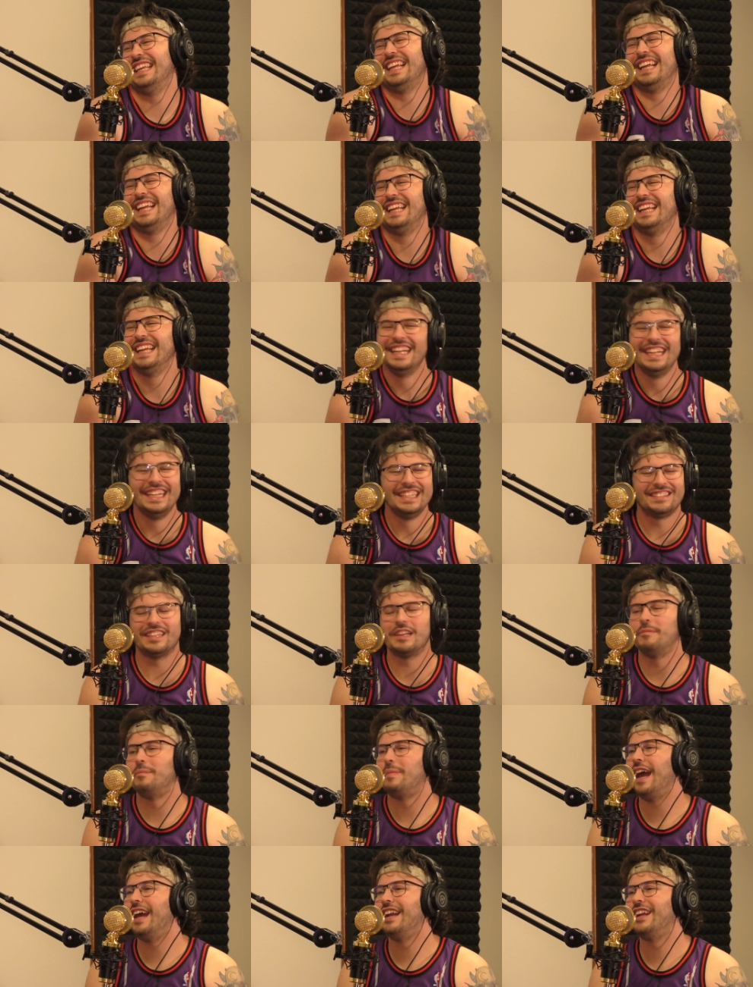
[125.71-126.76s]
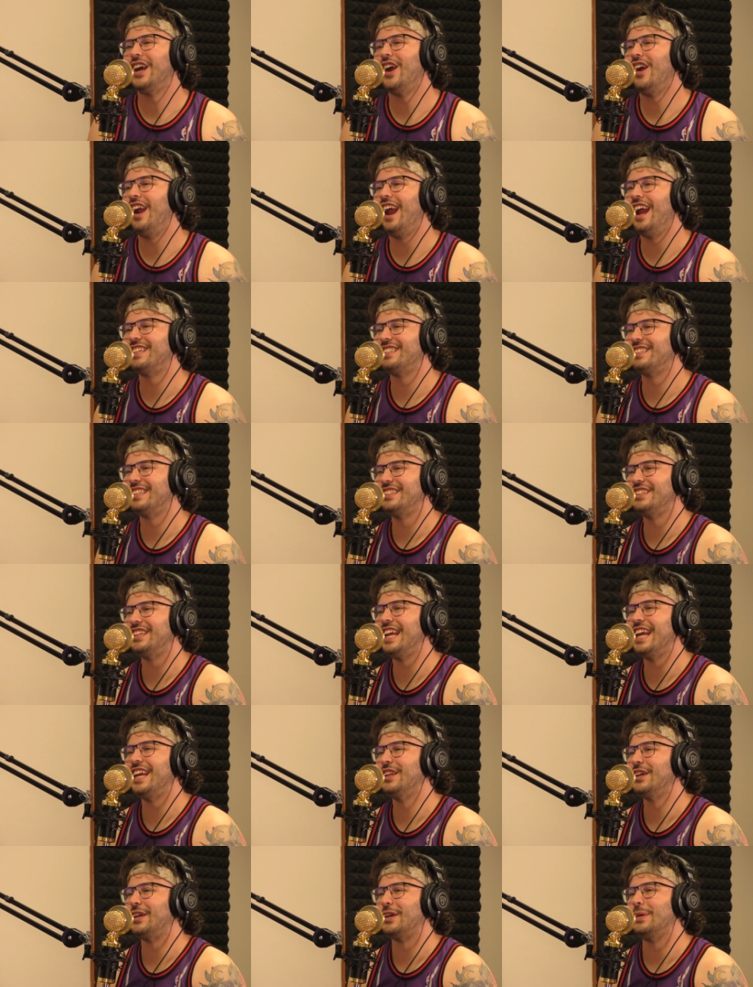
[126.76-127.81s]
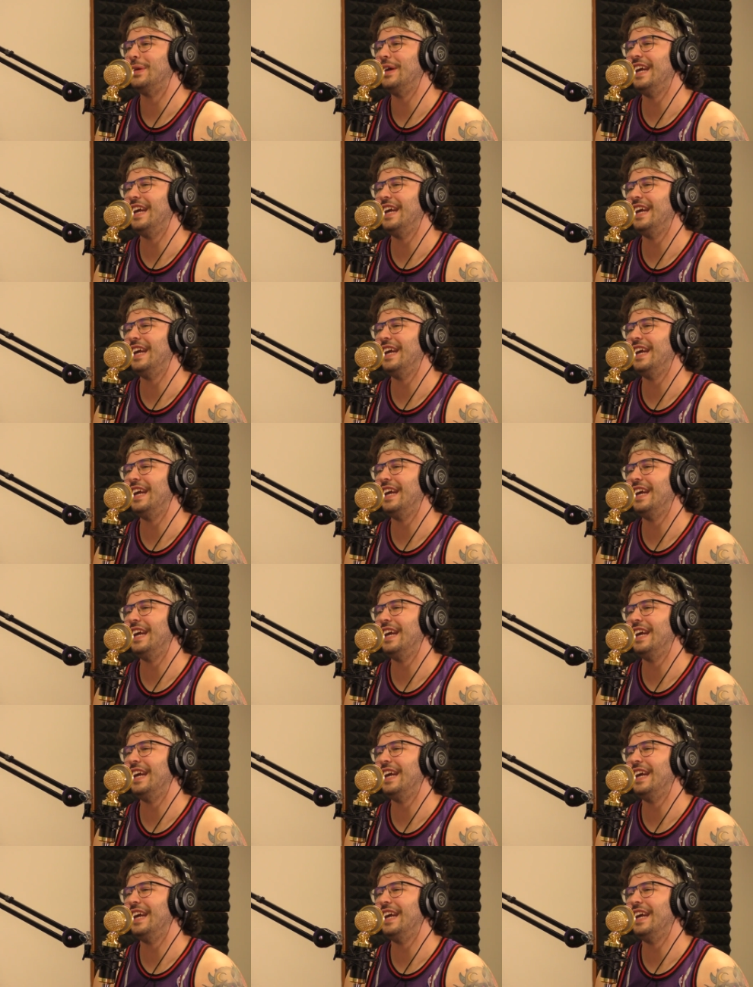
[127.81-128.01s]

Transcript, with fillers: yeah, it's like a bad car accident. Like, you can't look away.